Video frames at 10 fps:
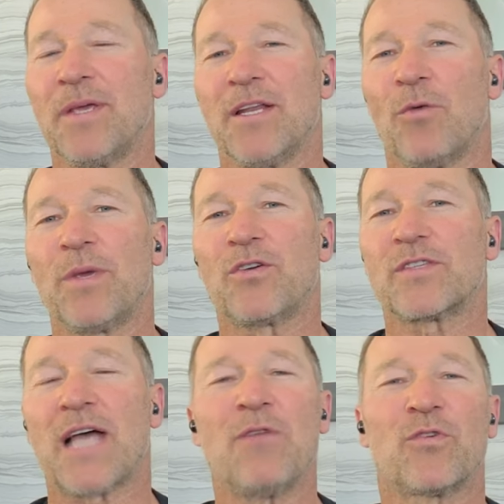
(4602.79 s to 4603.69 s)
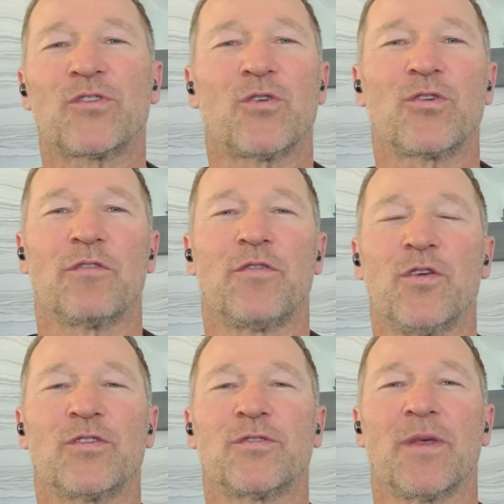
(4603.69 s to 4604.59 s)
It's like, you know, because I
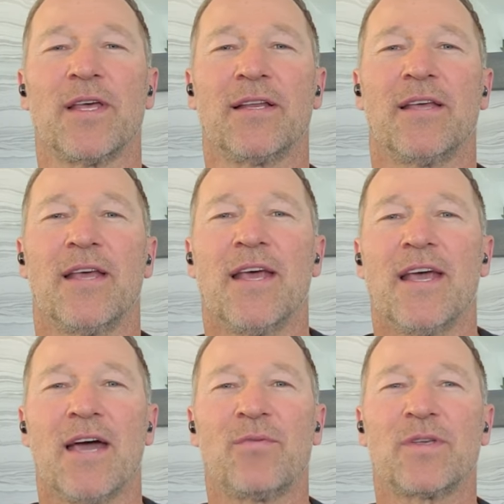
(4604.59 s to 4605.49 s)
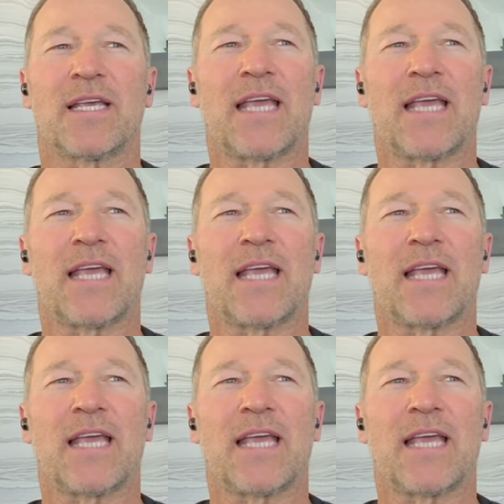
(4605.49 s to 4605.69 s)
was so confused with it.